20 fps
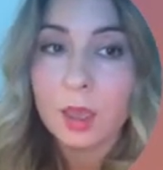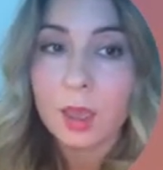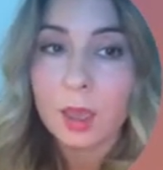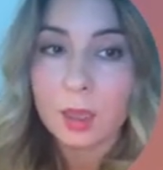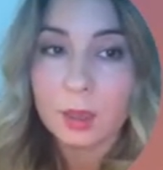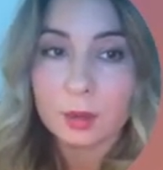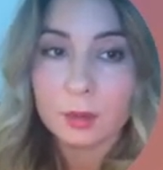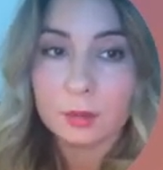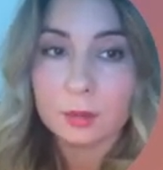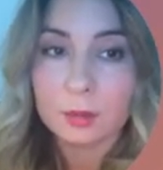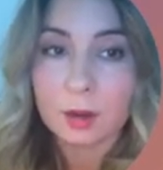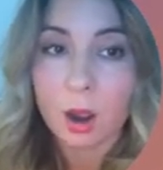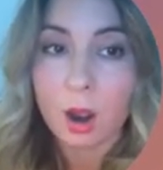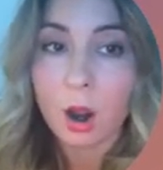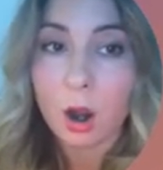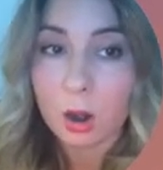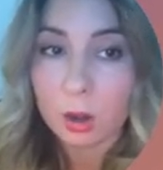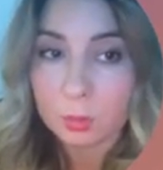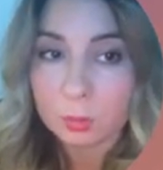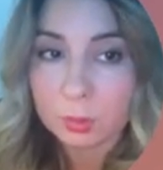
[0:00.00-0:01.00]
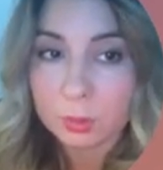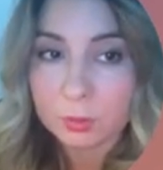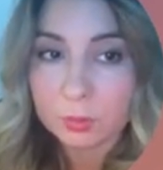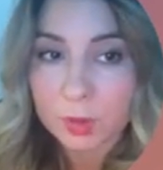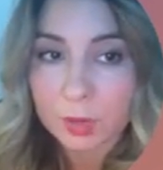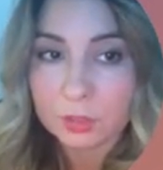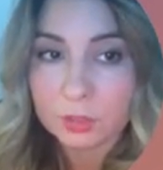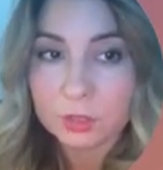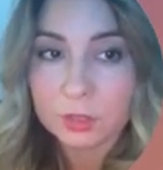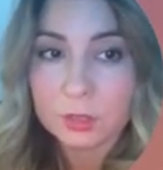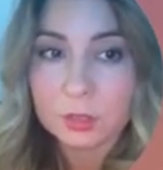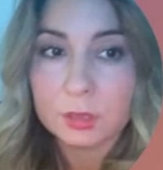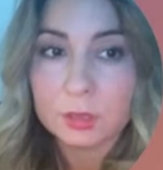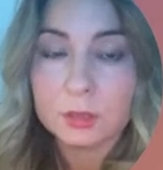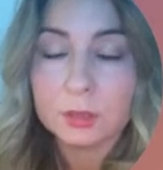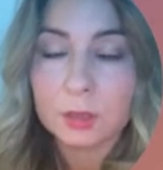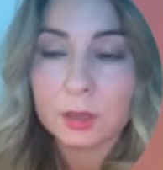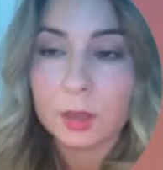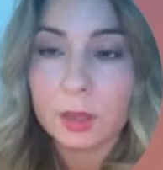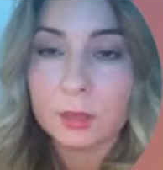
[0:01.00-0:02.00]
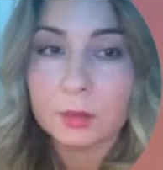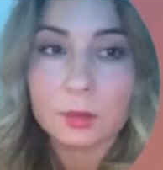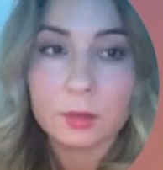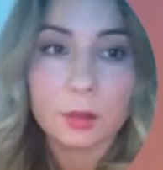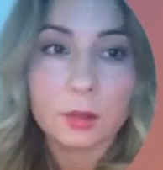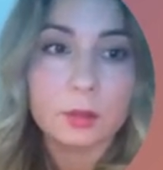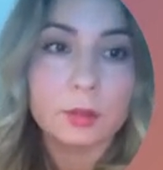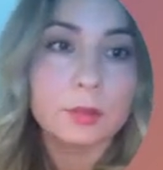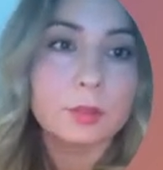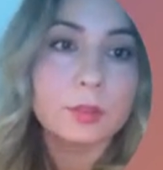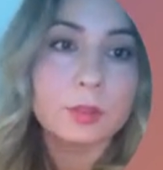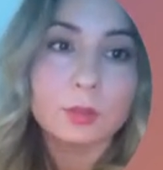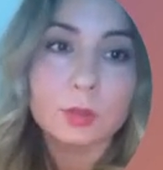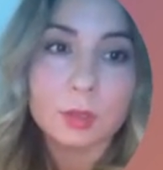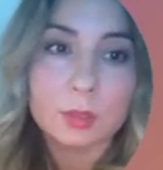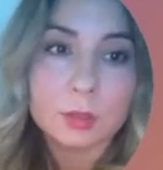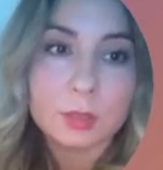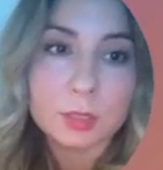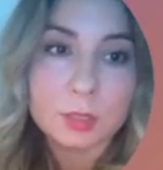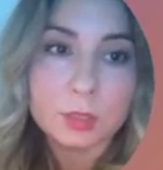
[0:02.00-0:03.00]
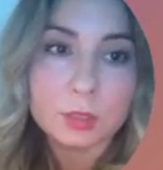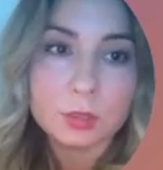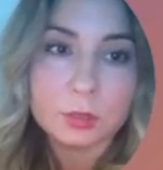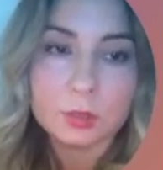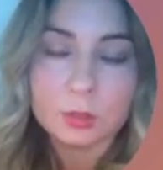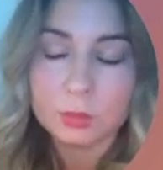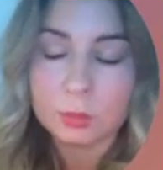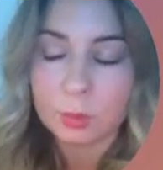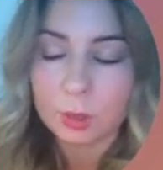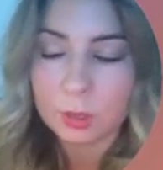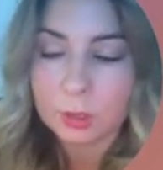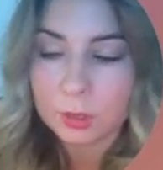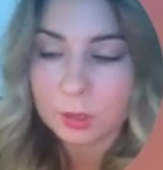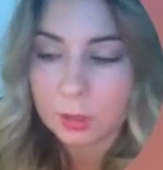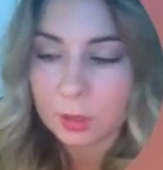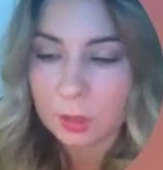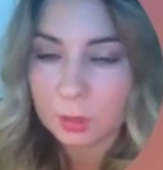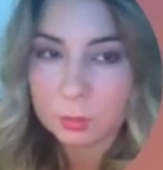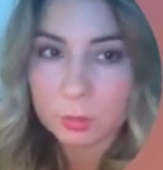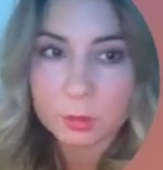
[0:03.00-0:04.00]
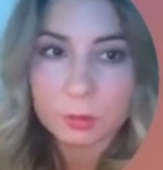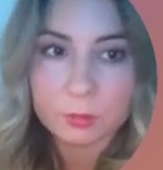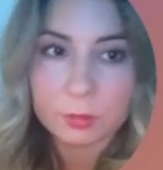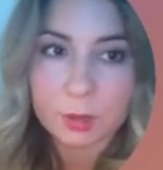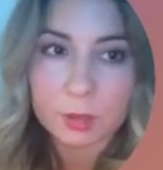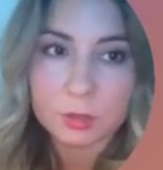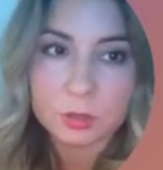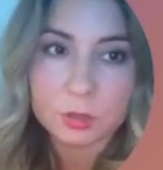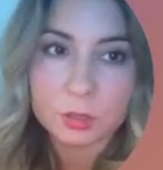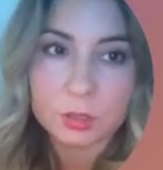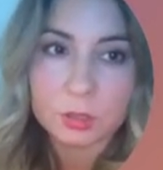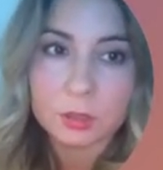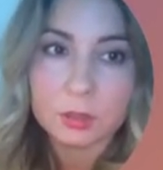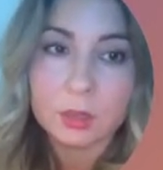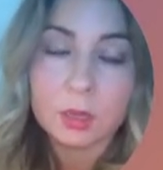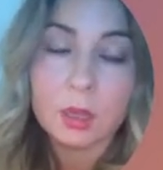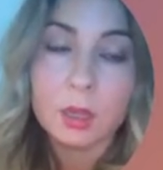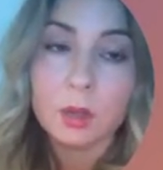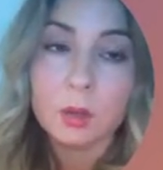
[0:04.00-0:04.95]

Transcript: And our profession, as long as you continue to work in our profession,